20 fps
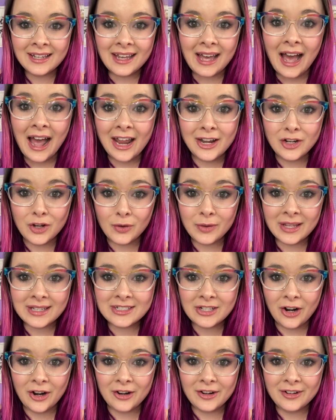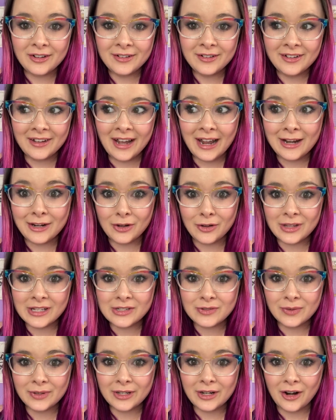I know that's hard. I know
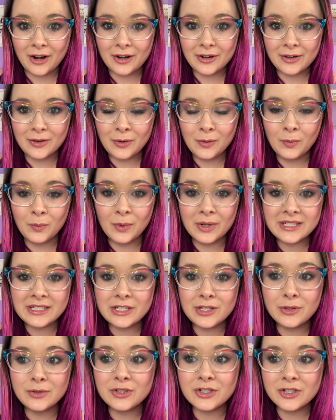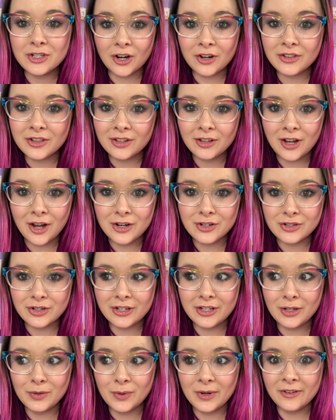that's really hard. Once you start the laundry,
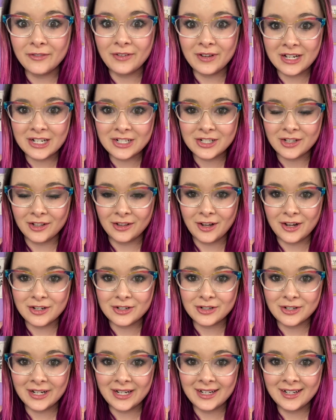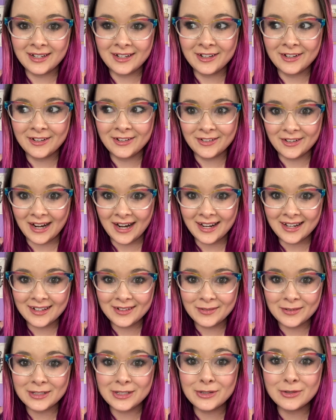you want to finish the laundry, right?
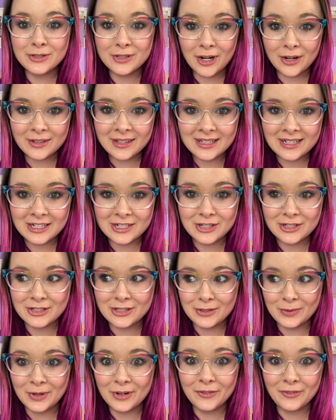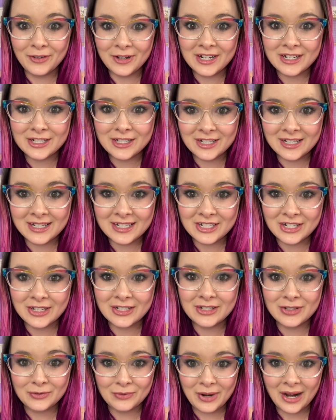Once you start the dishes, you want to finish the
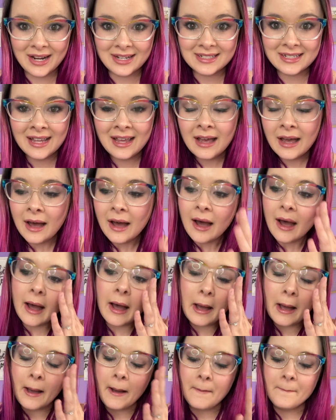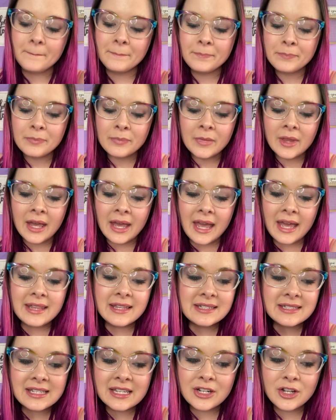dishes, right? And
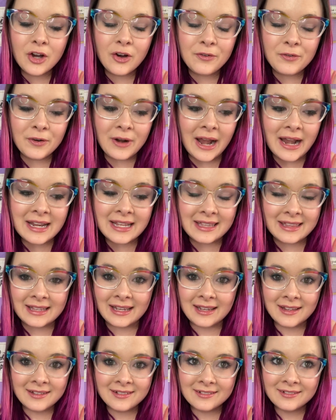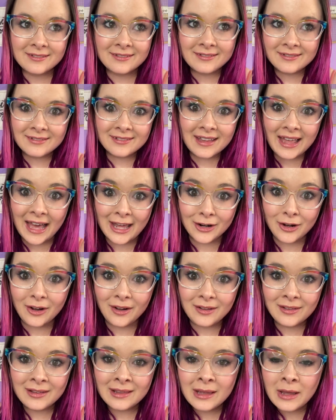this can go for anything at
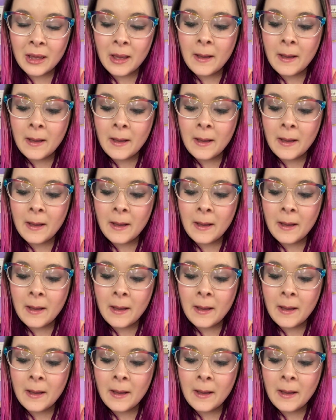all.